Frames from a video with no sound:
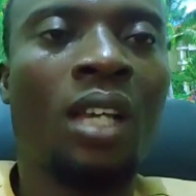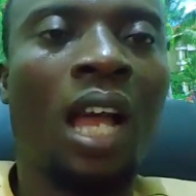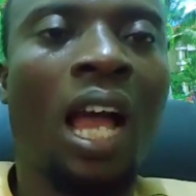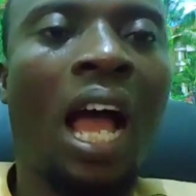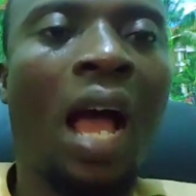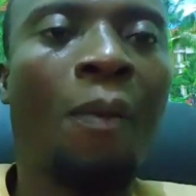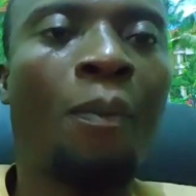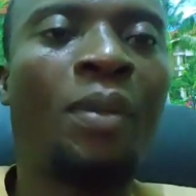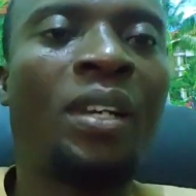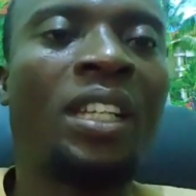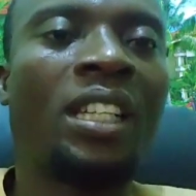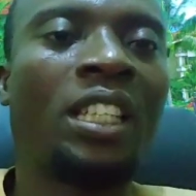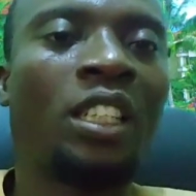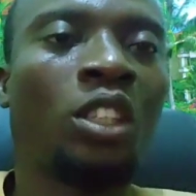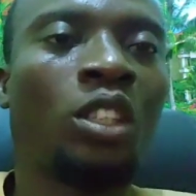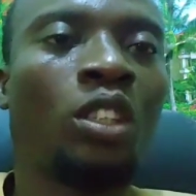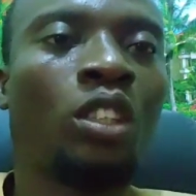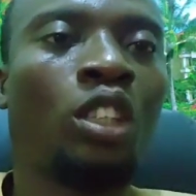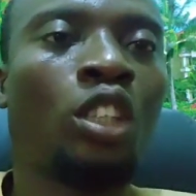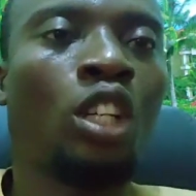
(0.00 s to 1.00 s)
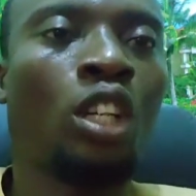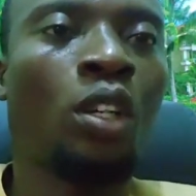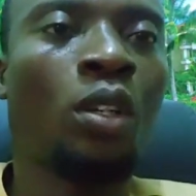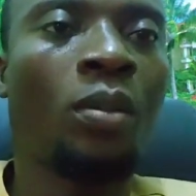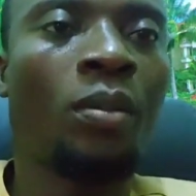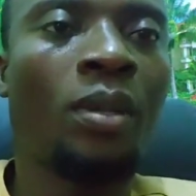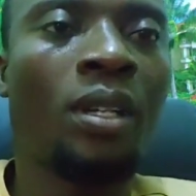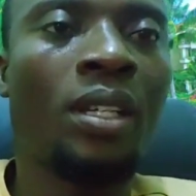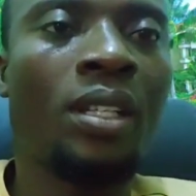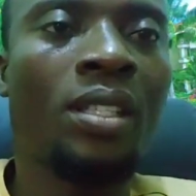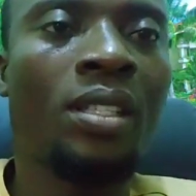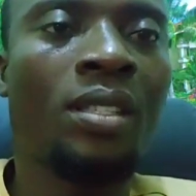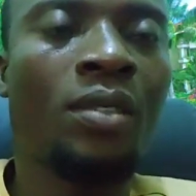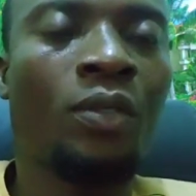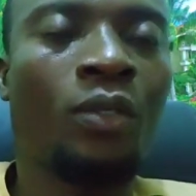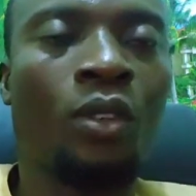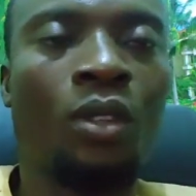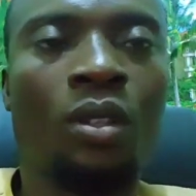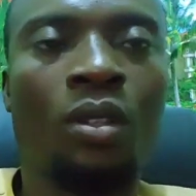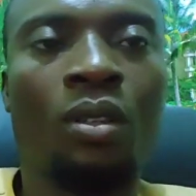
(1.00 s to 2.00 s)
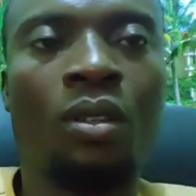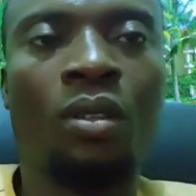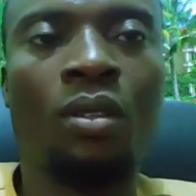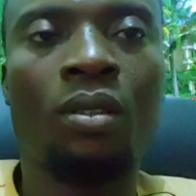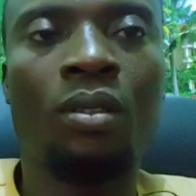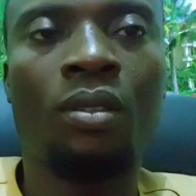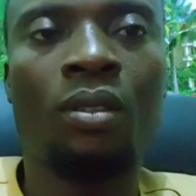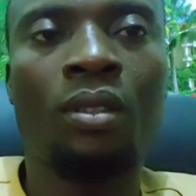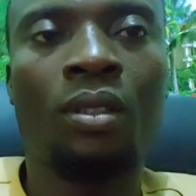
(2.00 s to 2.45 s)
application documents for